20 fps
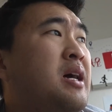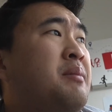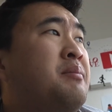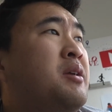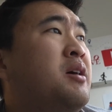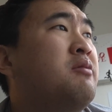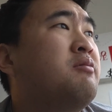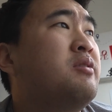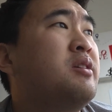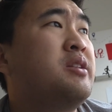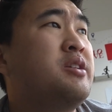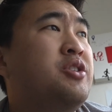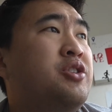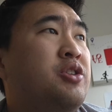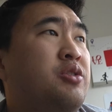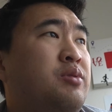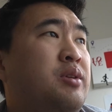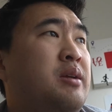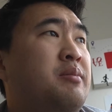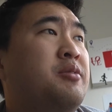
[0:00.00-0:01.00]
I'm not really
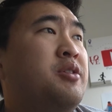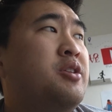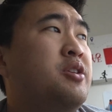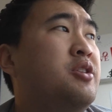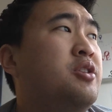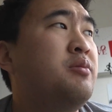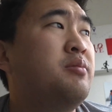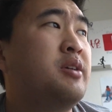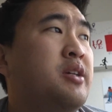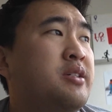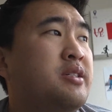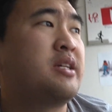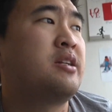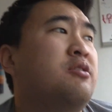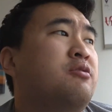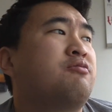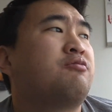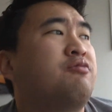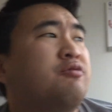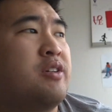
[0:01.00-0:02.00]
sure what I'm going to do because I
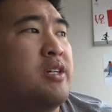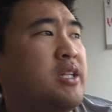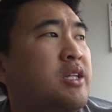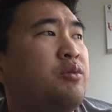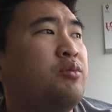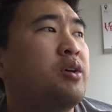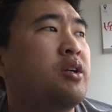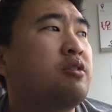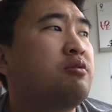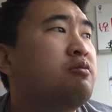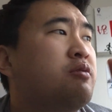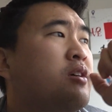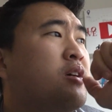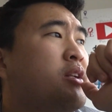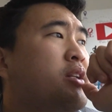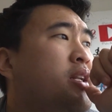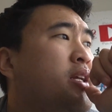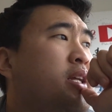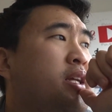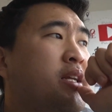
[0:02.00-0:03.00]
don't really want to
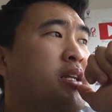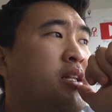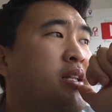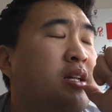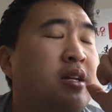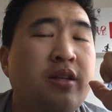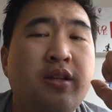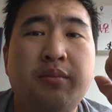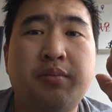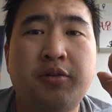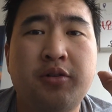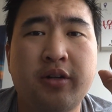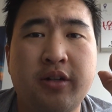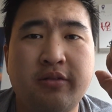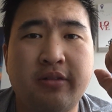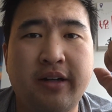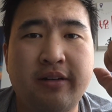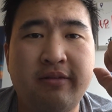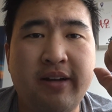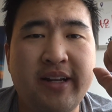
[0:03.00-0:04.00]
run in the pouring
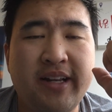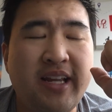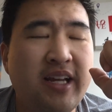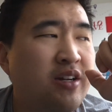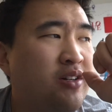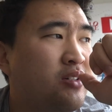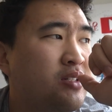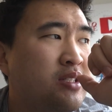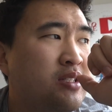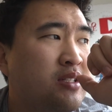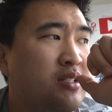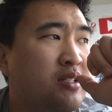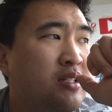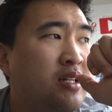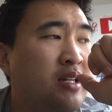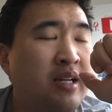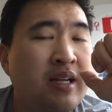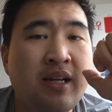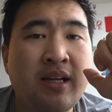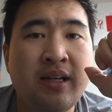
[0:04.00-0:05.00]
rain right now.
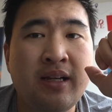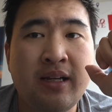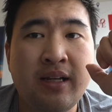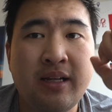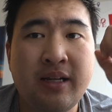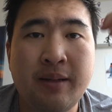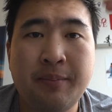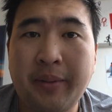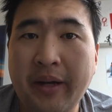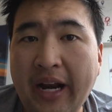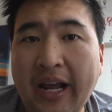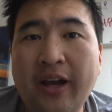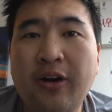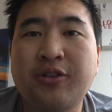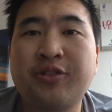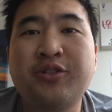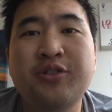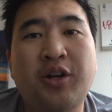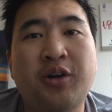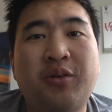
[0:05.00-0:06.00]
But I
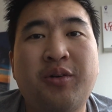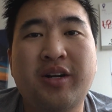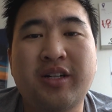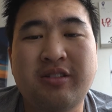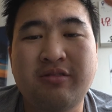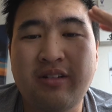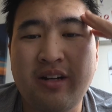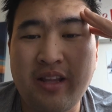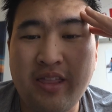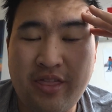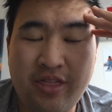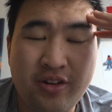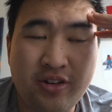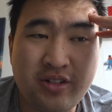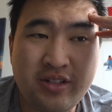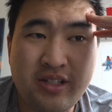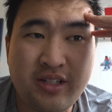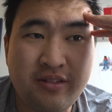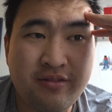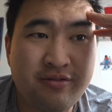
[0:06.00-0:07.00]
also don't want to run
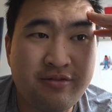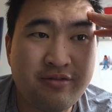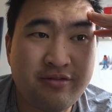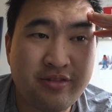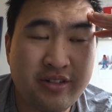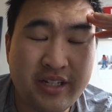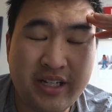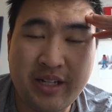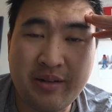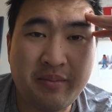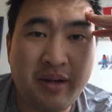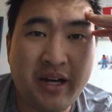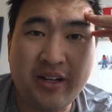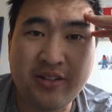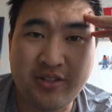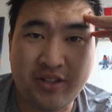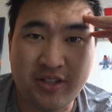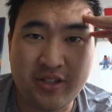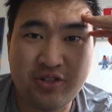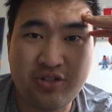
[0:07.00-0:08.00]
13 freaking
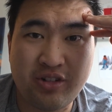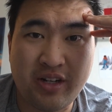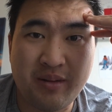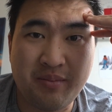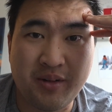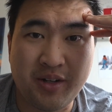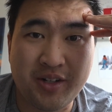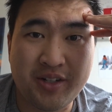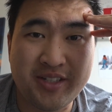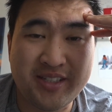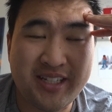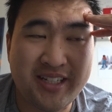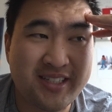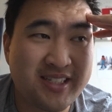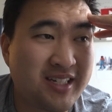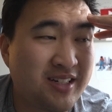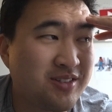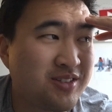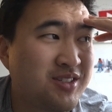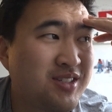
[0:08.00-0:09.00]
miles on a treadmill because that
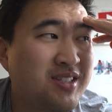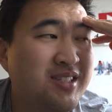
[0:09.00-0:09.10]
sounds